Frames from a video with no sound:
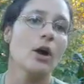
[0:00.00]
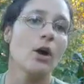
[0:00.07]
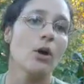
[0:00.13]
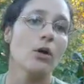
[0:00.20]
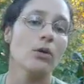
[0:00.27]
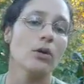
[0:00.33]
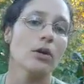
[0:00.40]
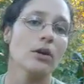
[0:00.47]

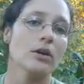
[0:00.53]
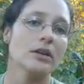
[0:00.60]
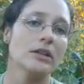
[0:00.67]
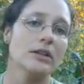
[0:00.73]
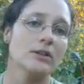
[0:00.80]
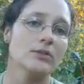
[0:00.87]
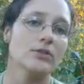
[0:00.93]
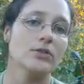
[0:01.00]
or
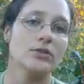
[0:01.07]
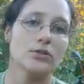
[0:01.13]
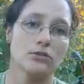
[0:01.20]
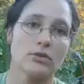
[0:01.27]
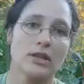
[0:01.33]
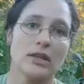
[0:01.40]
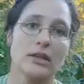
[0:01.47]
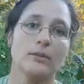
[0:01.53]
near
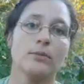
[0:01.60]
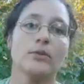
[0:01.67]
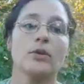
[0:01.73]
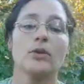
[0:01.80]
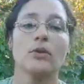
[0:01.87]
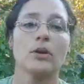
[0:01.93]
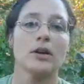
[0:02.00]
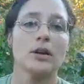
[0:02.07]
streams,
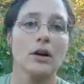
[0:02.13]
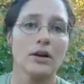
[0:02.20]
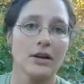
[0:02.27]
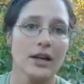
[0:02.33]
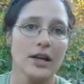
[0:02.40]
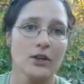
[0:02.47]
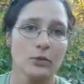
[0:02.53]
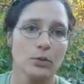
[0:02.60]
or in our
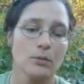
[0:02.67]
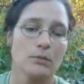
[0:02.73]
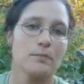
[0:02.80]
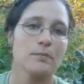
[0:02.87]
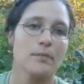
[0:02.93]
case, we